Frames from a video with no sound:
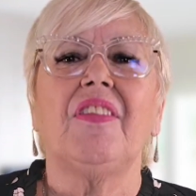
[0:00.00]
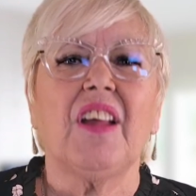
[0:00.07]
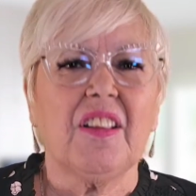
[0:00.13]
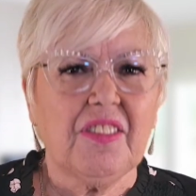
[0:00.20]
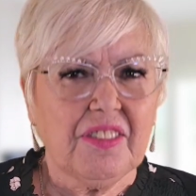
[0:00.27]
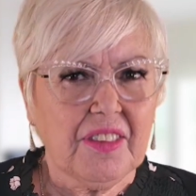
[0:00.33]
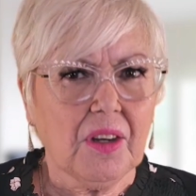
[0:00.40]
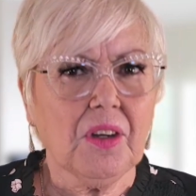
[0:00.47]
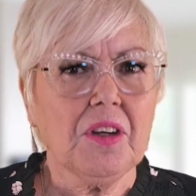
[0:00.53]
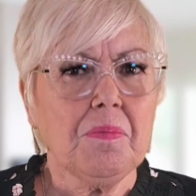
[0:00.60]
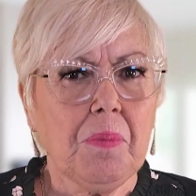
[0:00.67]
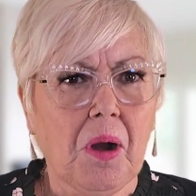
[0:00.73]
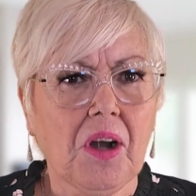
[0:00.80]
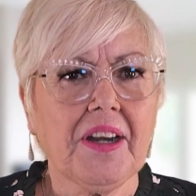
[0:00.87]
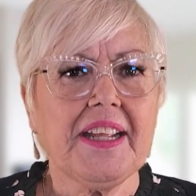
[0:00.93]
the
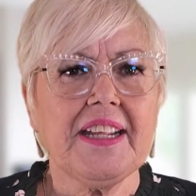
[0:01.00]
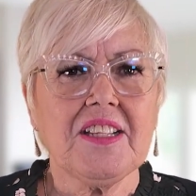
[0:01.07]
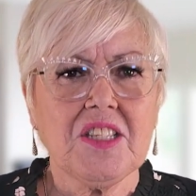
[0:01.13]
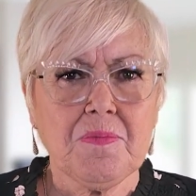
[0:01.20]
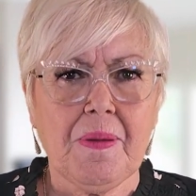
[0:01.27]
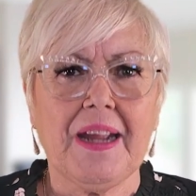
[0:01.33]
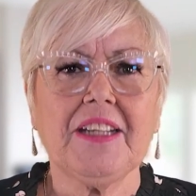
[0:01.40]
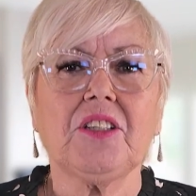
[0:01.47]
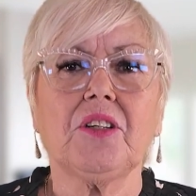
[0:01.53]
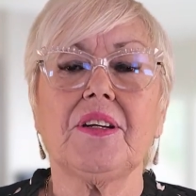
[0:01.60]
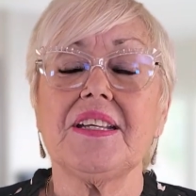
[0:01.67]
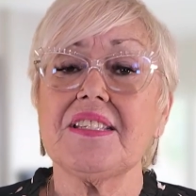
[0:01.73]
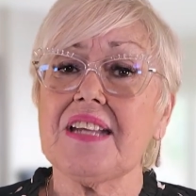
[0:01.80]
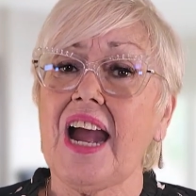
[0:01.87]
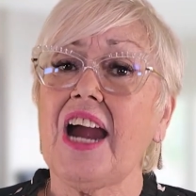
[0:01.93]
third-party inspector
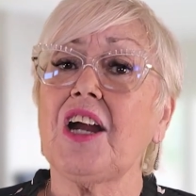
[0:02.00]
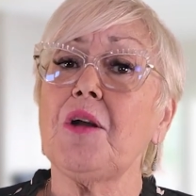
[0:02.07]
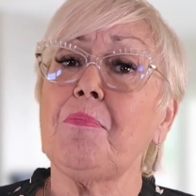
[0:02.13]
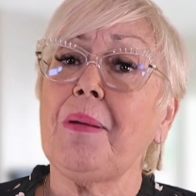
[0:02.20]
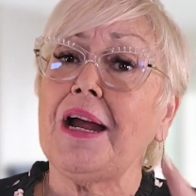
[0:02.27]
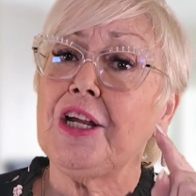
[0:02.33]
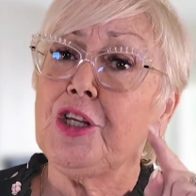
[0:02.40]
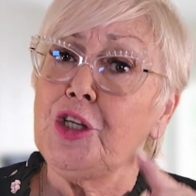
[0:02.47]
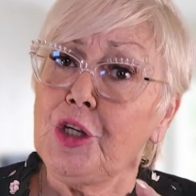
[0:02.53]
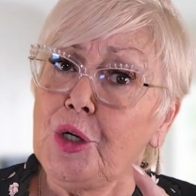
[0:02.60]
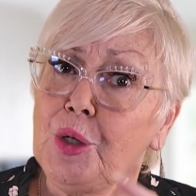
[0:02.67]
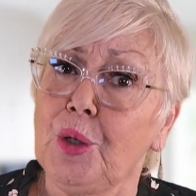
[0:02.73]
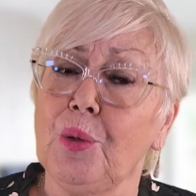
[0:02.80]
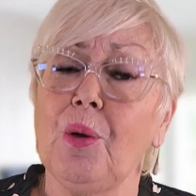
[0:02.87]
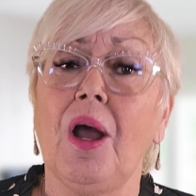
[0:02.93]
is hired by
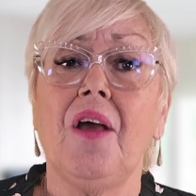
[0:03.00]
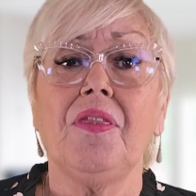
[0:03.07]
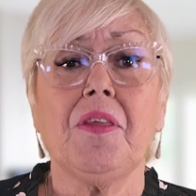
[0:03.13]
you,